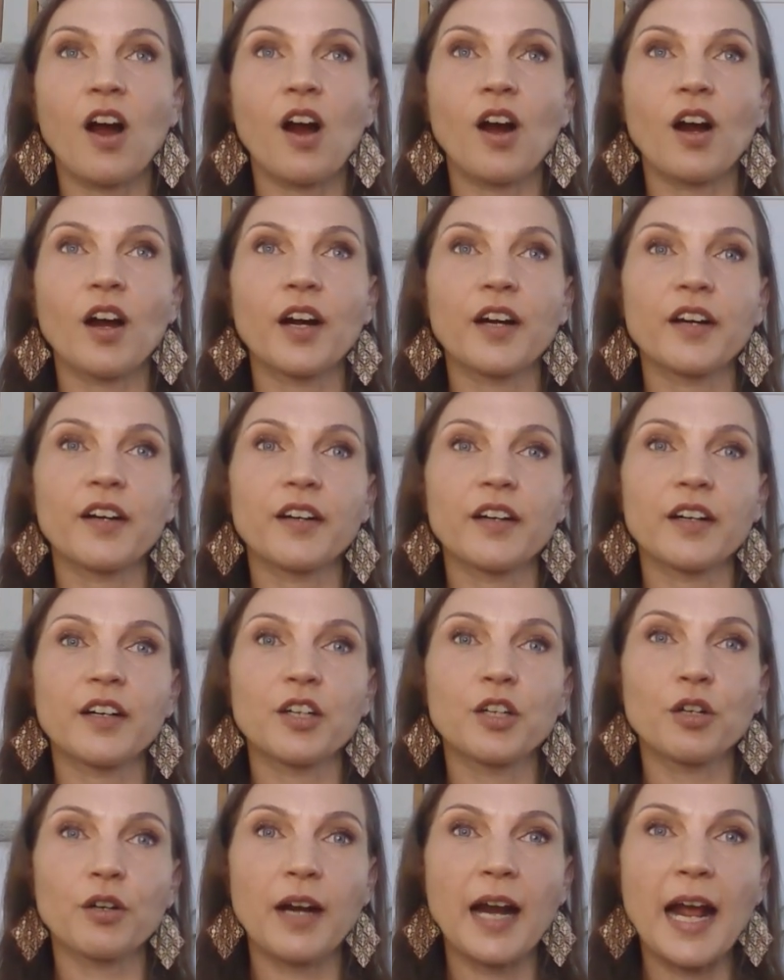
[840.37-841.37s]
our
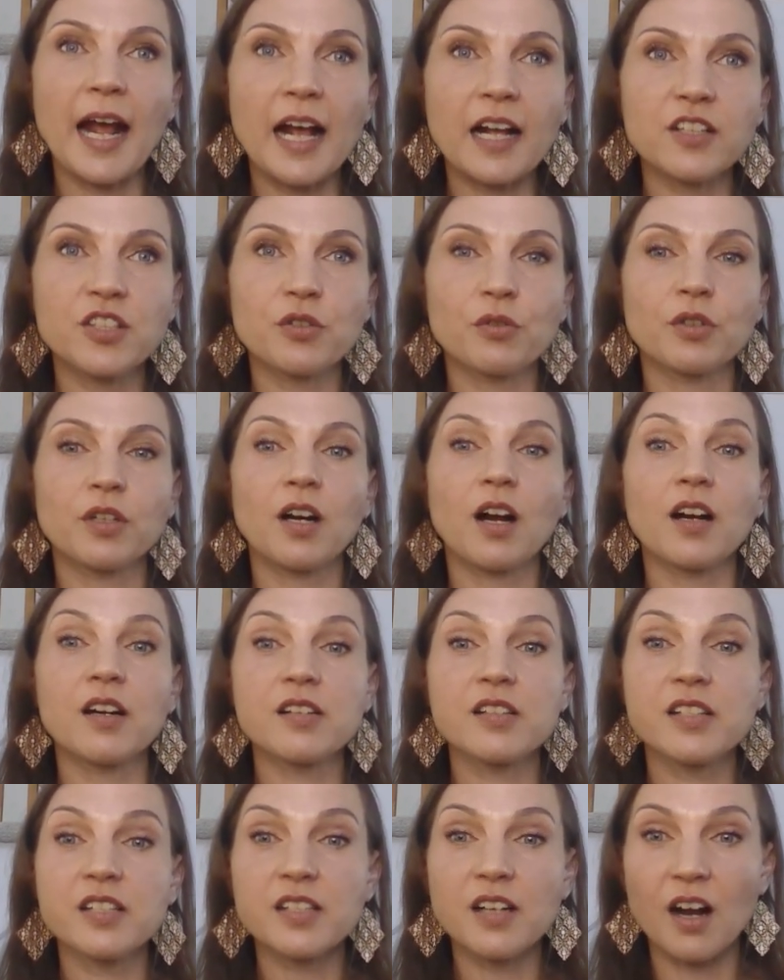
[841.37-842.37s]
cracks or our
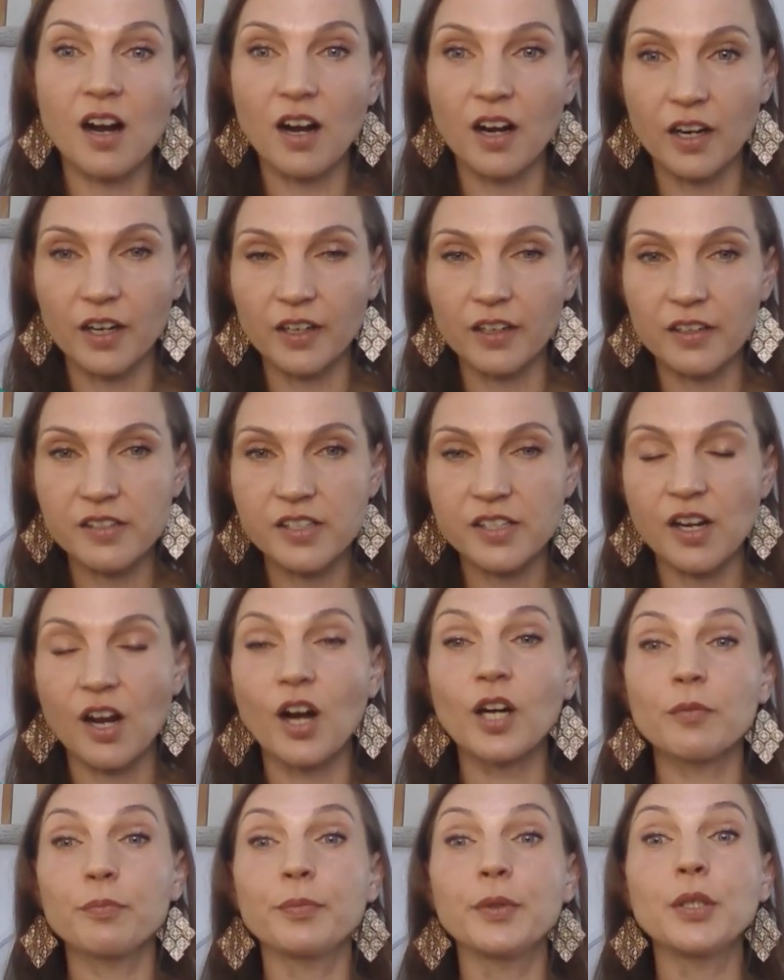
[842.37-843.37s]
scars
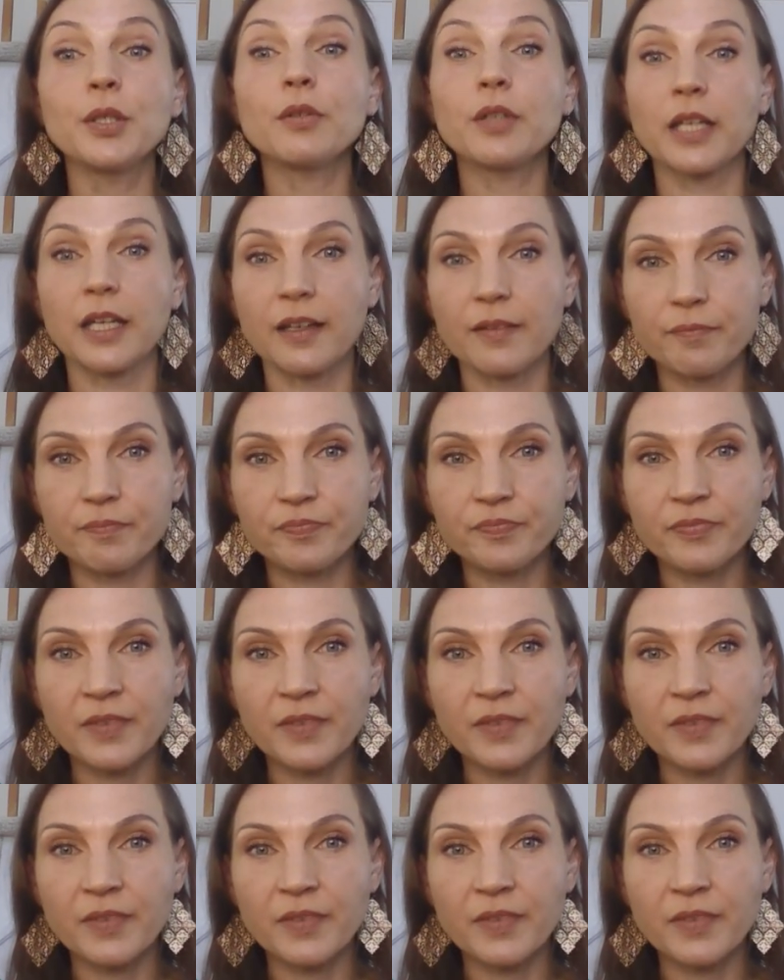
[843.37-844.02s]
are beauty.